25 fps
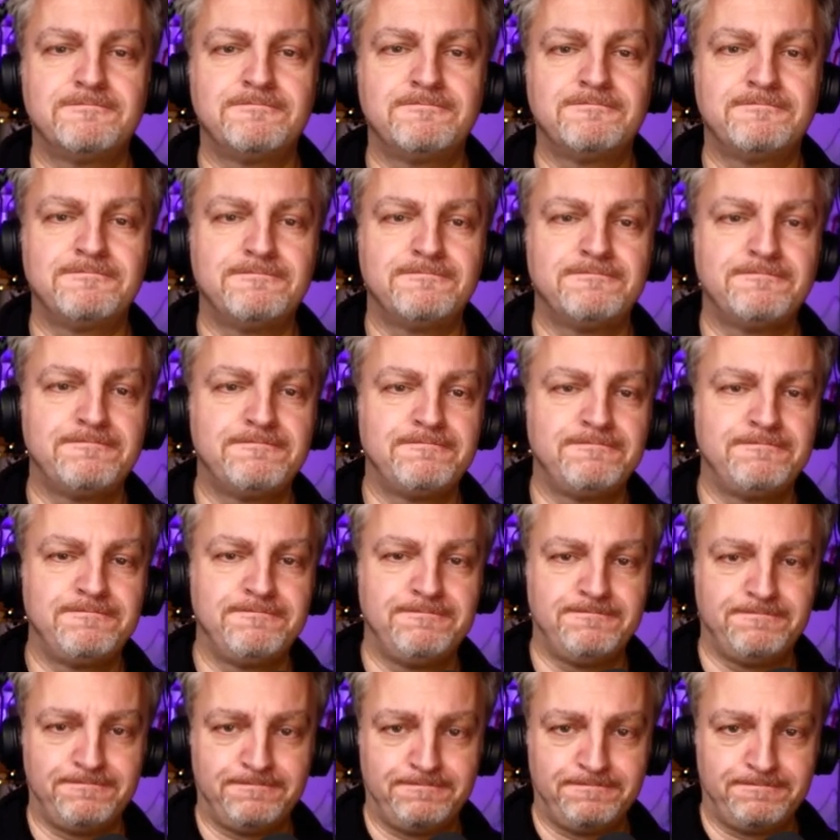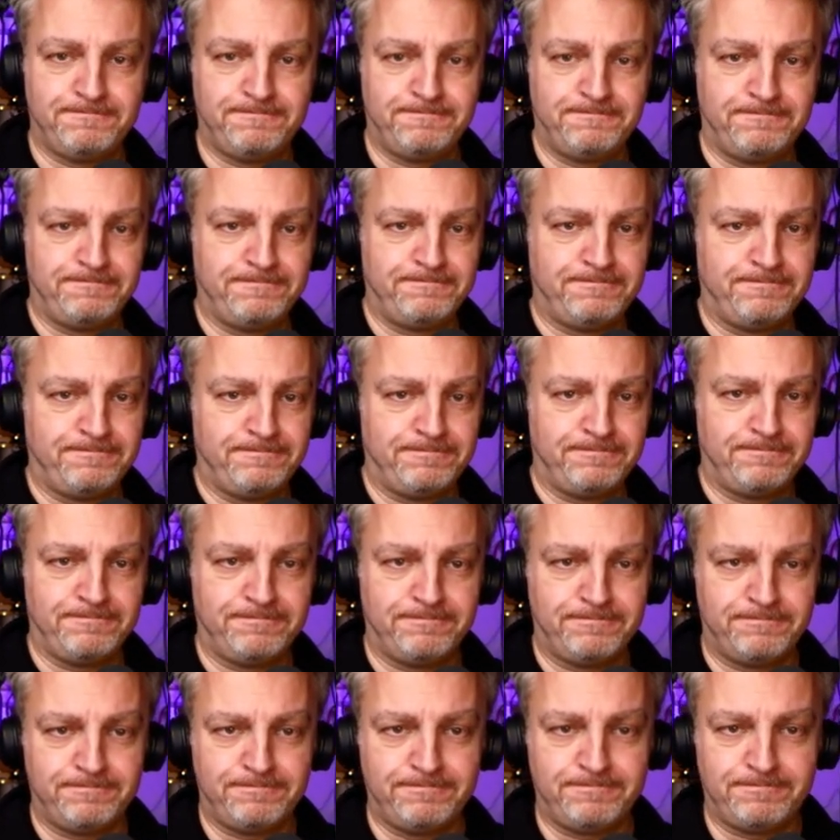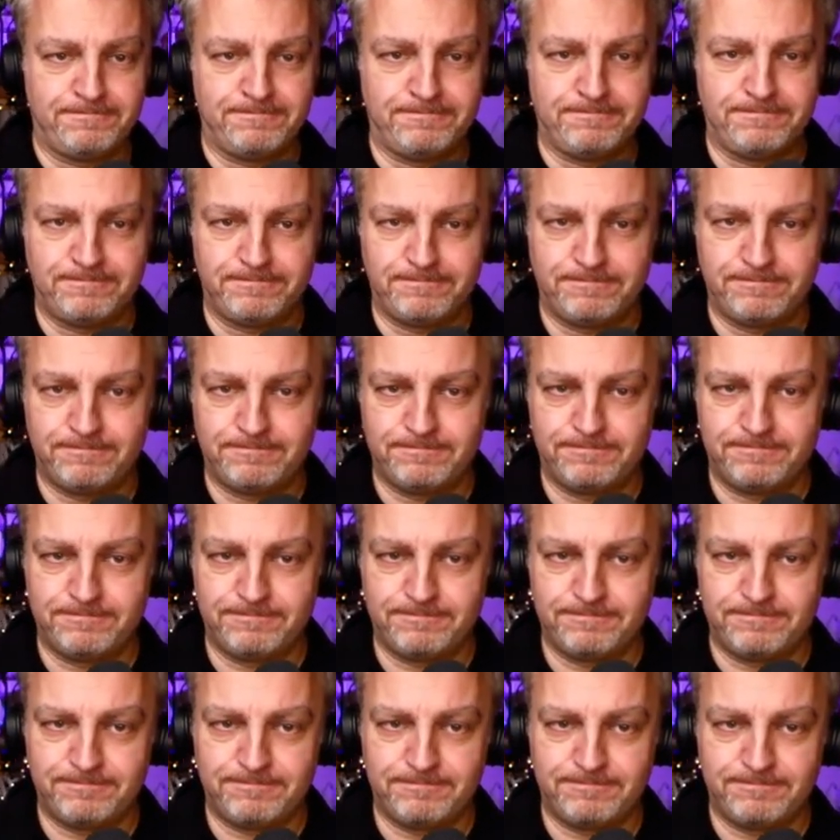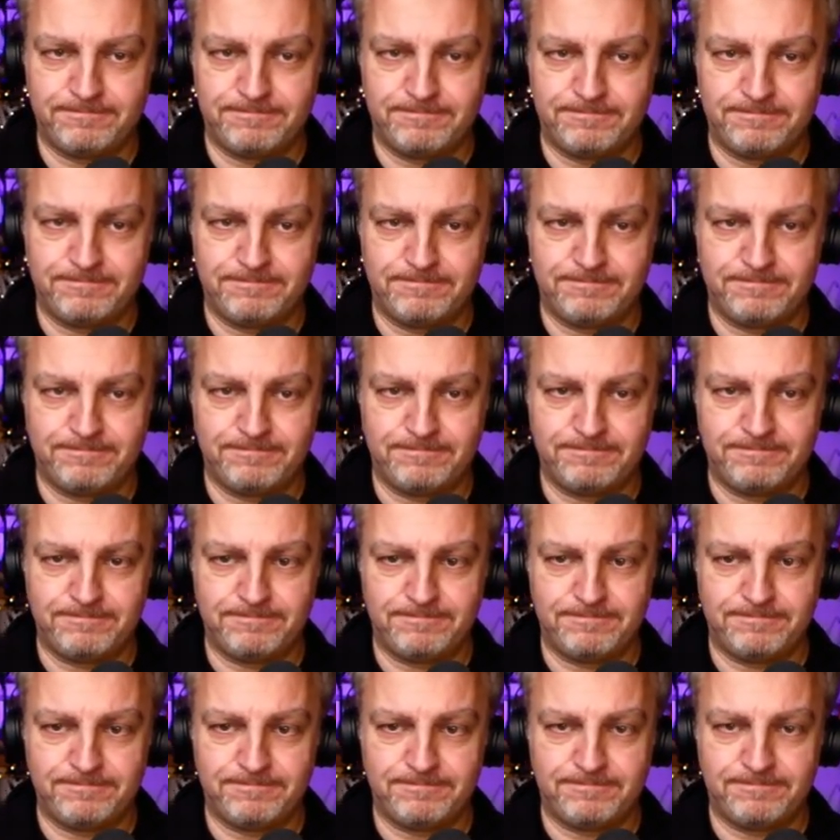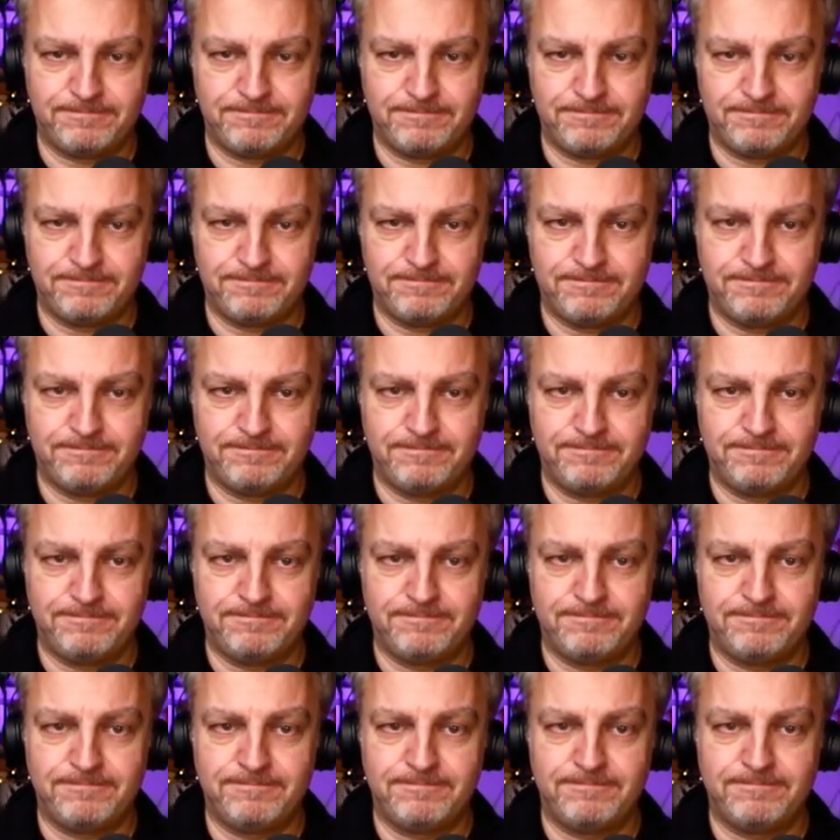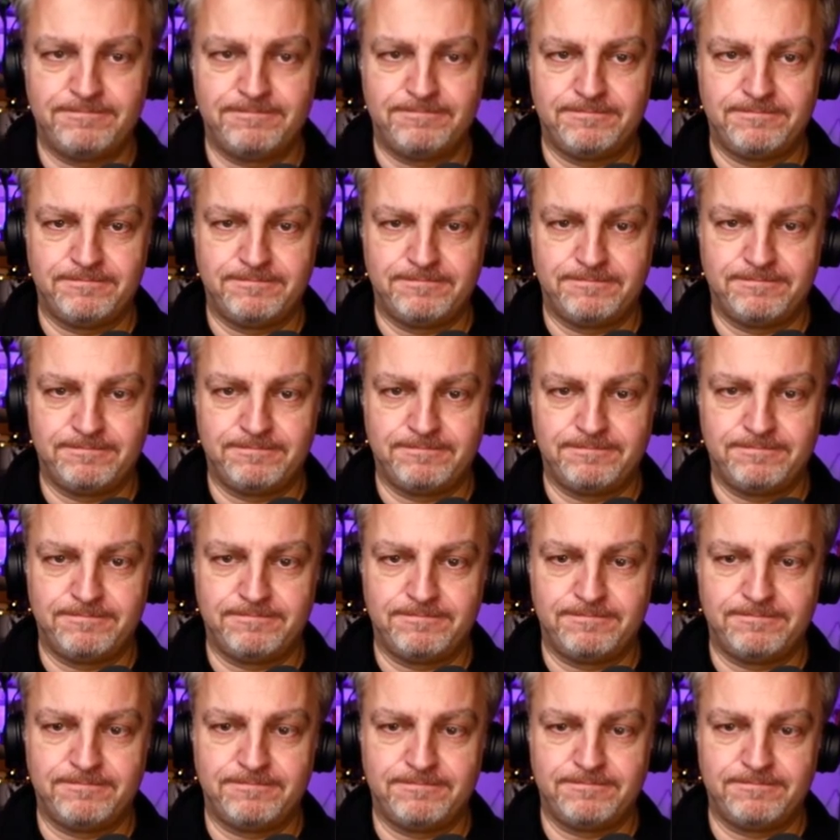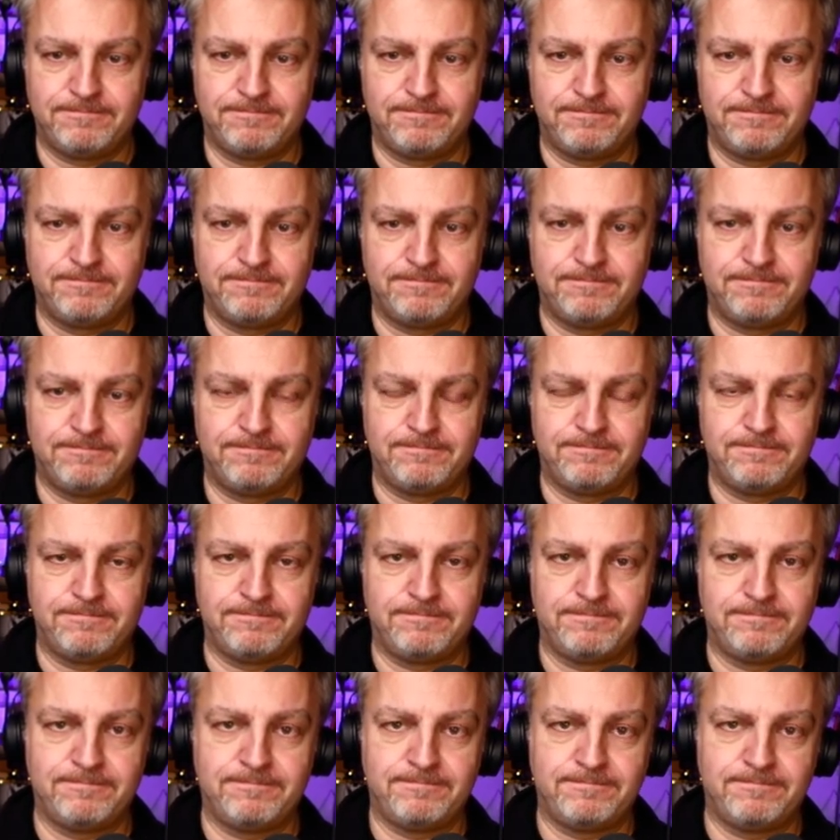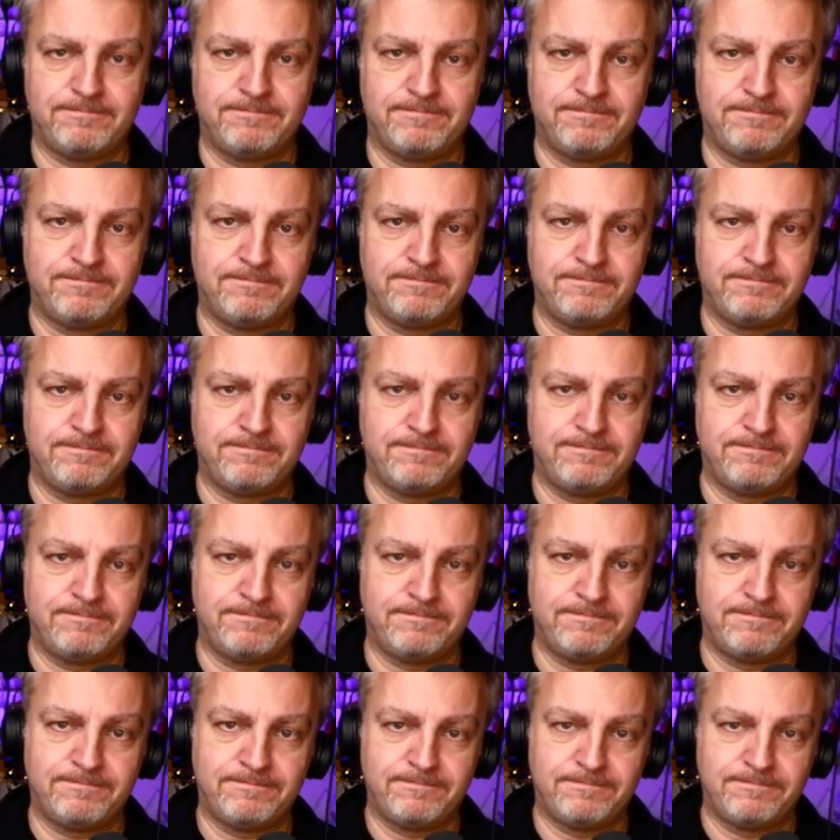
(silent)